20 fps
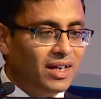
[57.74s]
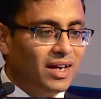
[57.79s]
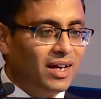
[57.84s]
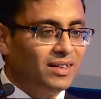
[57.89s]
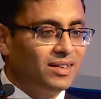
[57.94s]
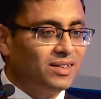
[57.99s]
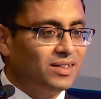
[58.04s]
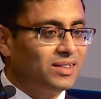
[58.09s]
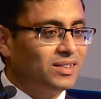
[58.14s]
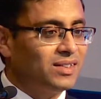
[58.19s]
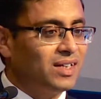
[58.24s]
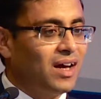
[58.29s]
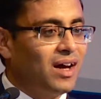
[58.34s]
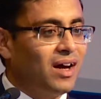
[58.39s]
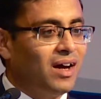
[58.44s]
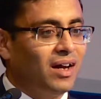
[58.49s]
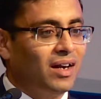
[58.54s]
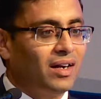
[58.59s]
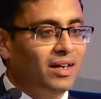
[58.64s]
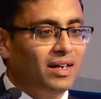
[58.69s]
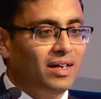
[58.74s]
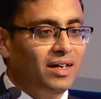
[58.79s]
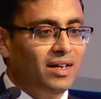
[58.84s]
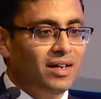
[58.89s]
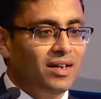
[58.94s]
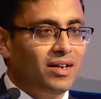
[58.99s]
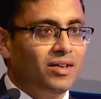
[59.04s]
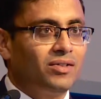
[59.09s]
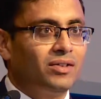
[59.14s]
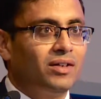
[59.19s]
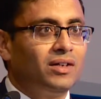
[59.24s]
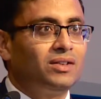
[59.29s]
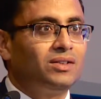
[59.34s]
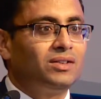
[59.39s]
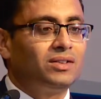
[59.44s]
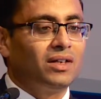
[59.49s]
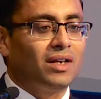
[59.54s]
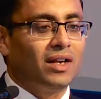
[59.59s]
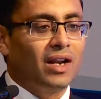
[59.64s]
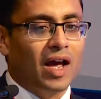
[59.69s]
and this is our
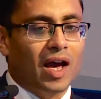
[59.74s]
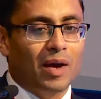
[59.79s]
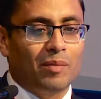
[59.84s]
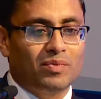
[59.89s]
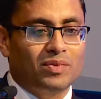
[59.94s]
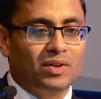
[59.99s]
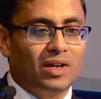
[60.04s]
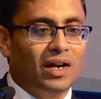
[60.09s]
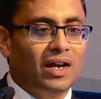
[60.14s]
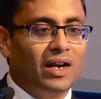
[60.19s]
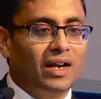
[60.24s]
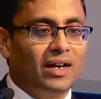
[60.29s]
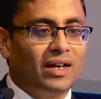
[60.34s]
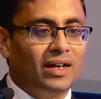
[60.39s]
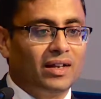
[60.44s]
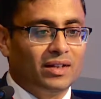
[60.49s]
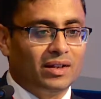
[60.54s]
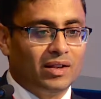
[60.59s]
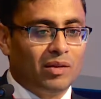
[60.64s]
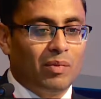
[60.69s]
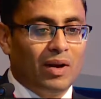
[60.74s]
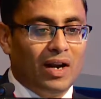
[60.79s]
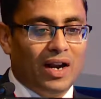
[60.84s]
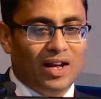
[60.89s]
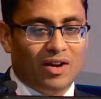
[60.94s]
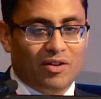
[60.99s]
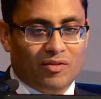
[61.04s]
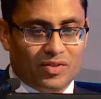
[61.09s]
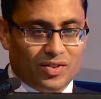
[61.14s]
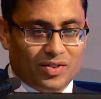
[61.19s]
research labs and the building of